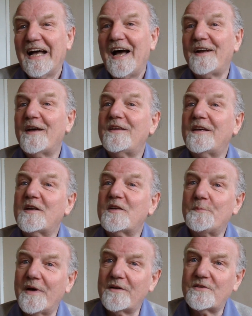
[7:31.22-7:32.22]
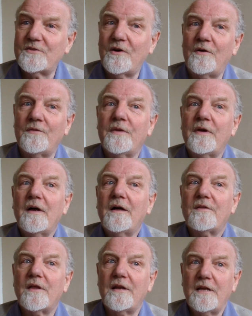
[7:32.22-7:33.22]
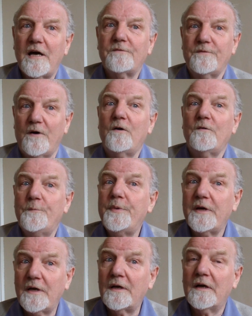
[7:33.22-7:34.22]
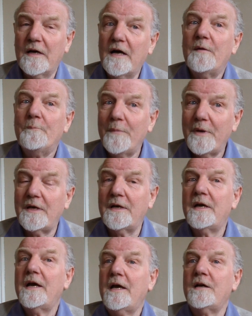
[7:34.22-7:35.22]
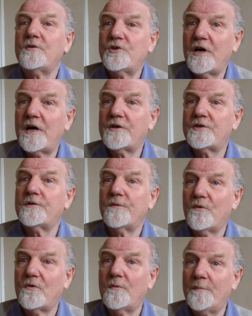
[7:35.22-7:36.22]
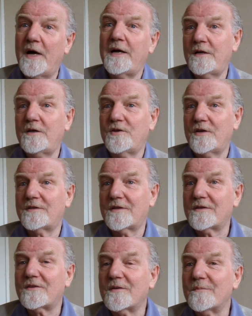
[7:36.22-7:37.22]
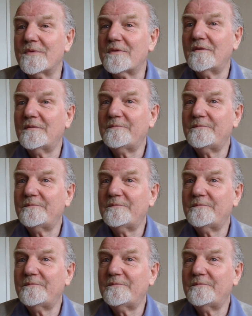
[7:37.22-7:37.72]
And I think it's based on the love of being me in charge of all my energy systems.